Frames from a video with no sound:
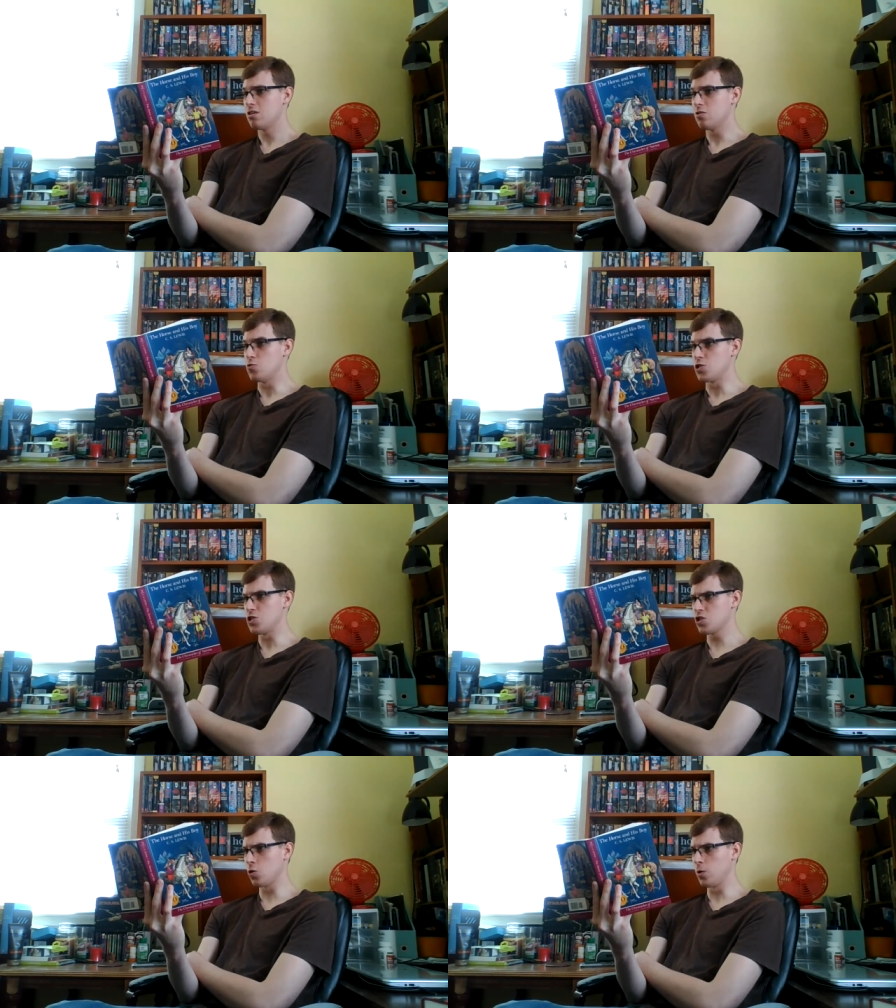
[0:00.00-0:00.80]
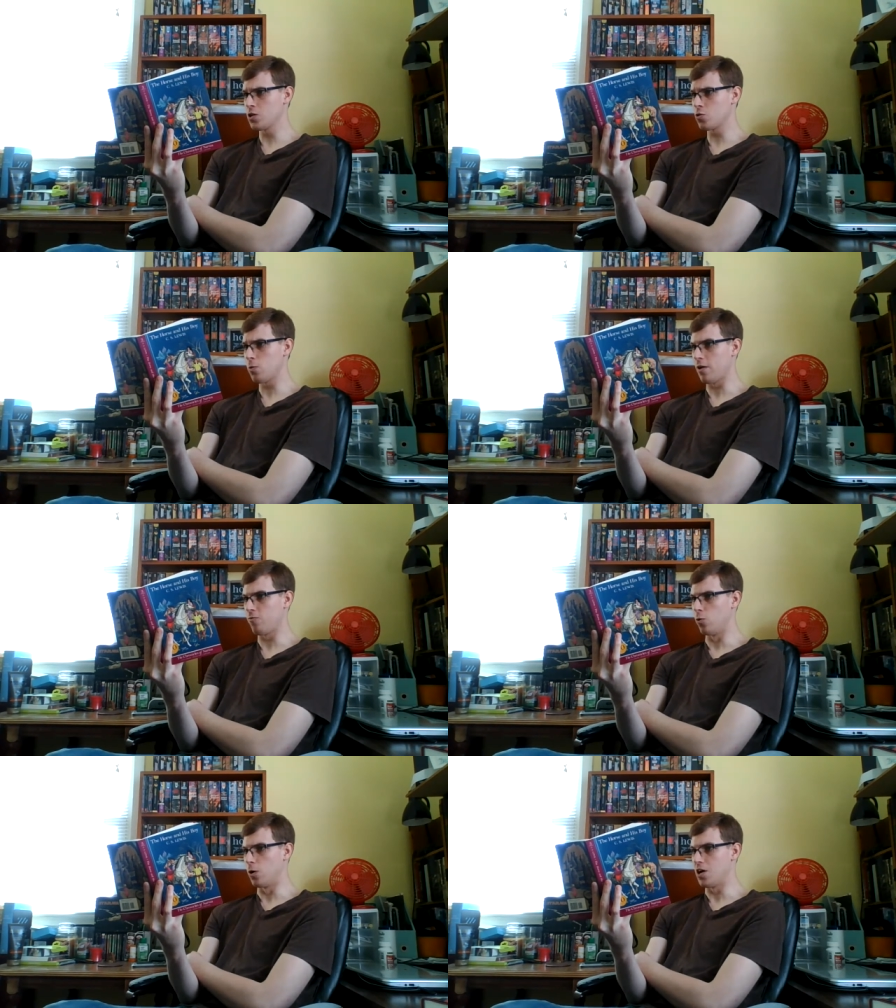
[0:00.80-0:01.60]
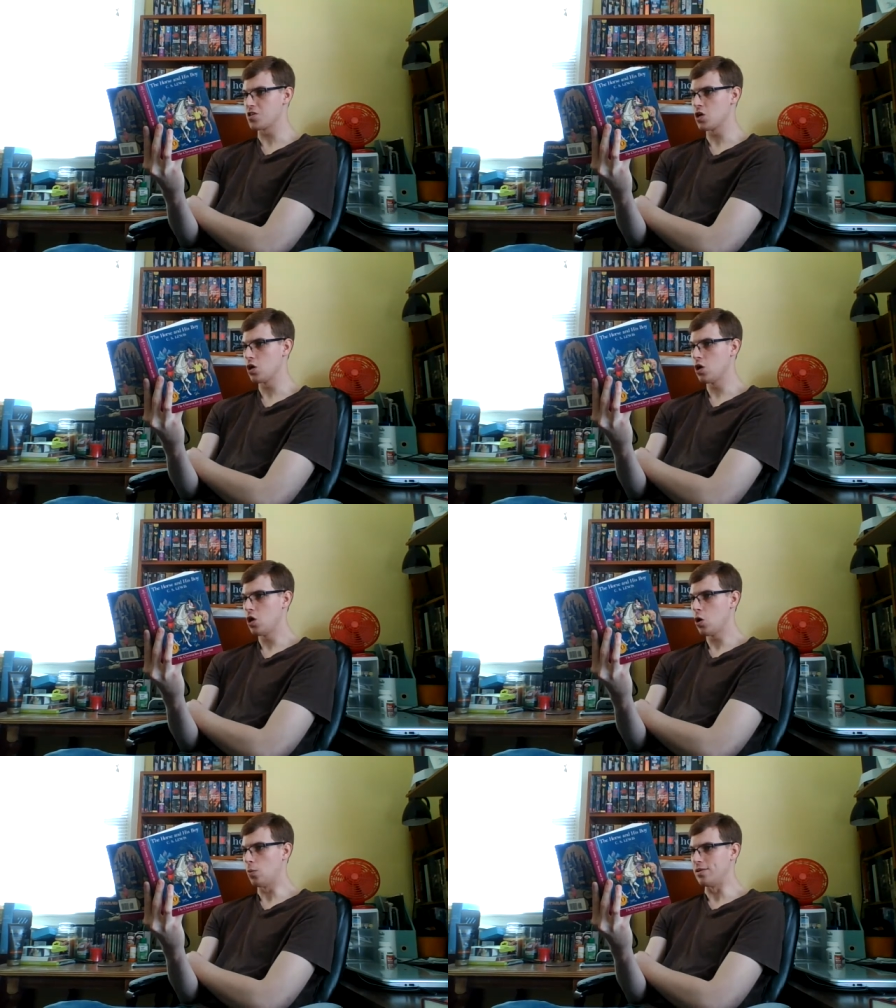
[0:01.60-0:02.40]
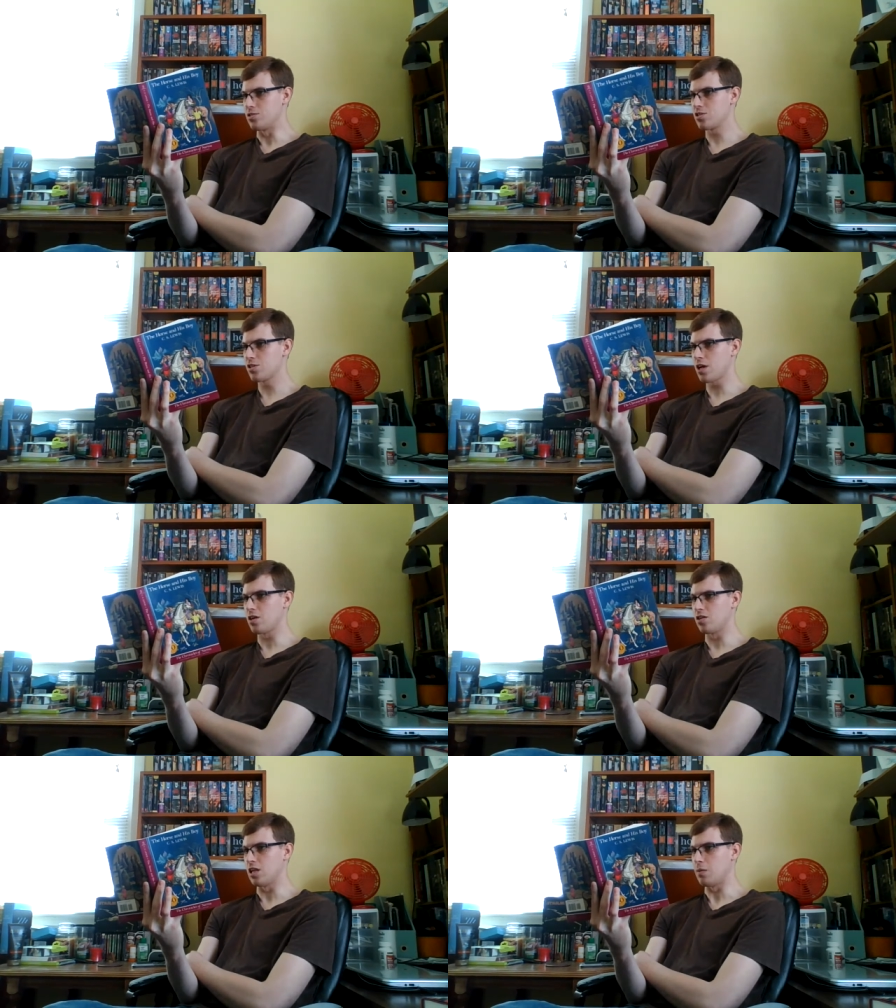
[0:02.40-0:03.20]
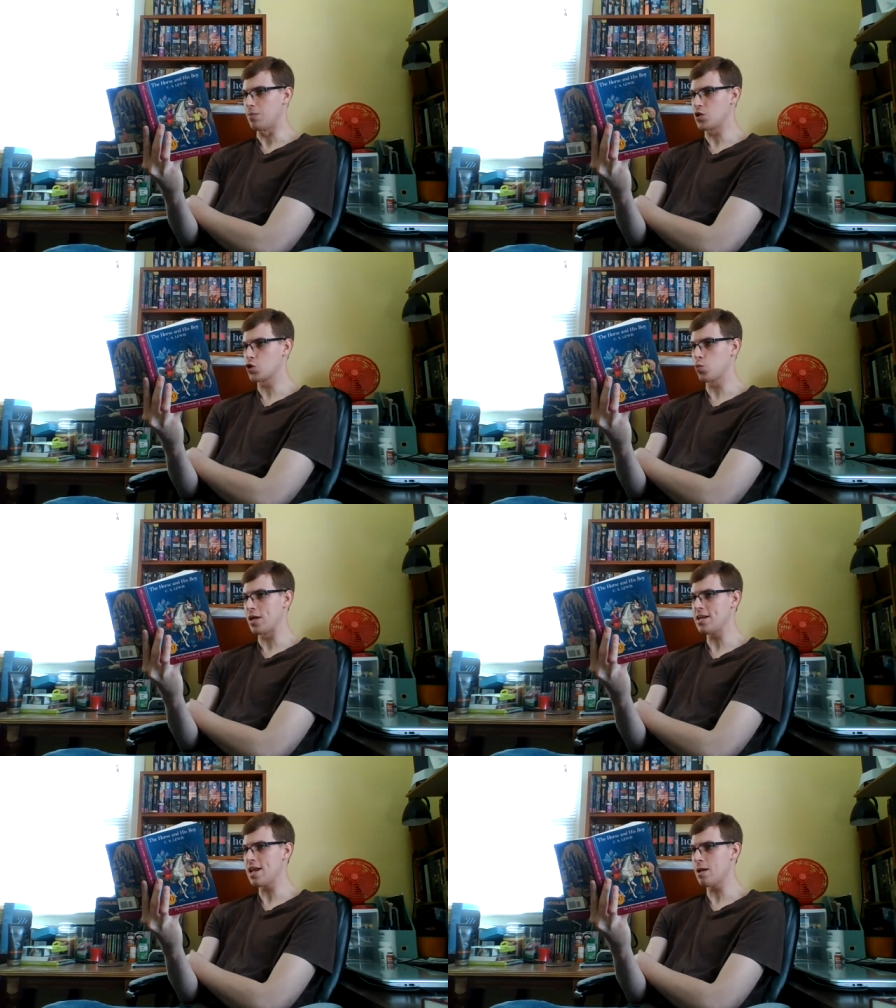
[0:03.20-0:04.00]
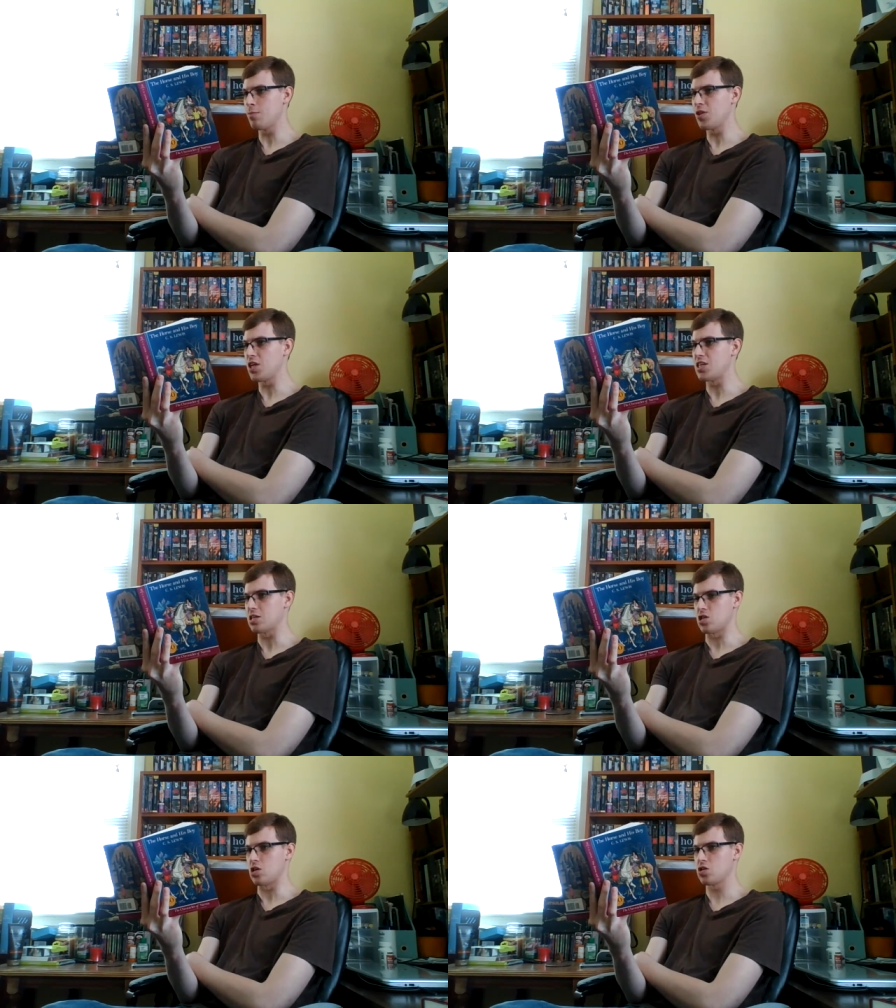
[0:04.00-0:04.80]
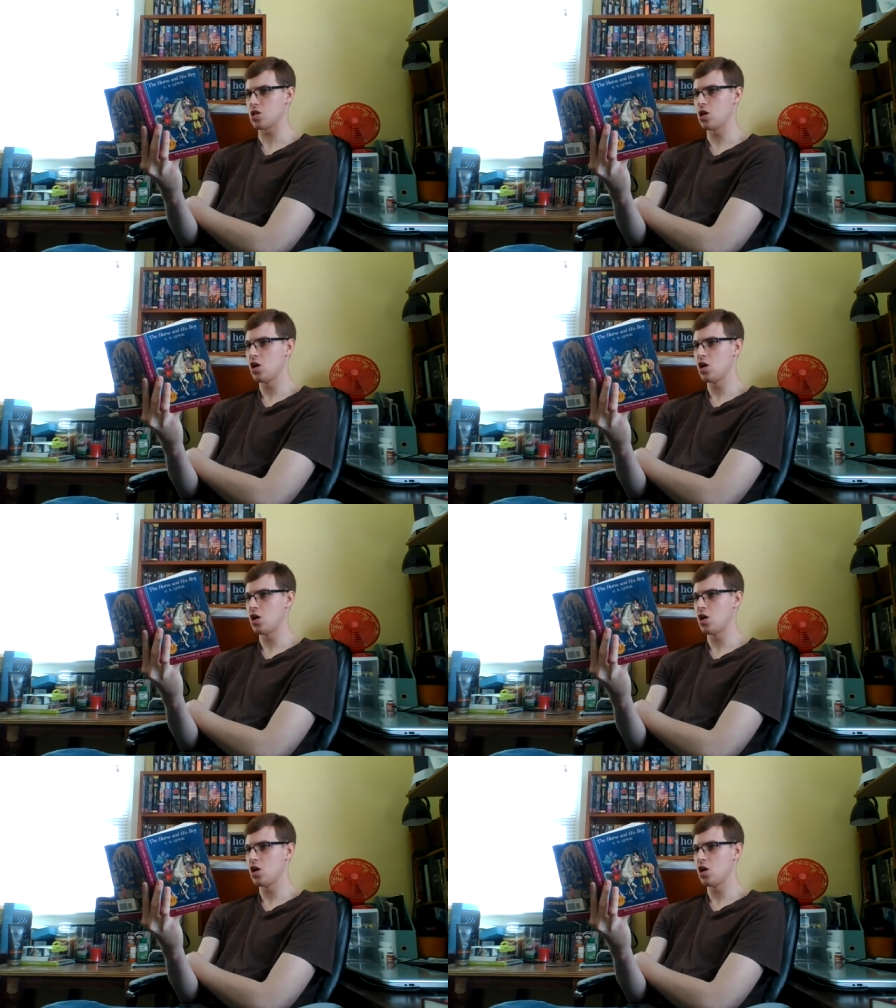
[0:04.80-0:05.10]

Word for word: He was just going to run for it, when suddenly, between him and the desert,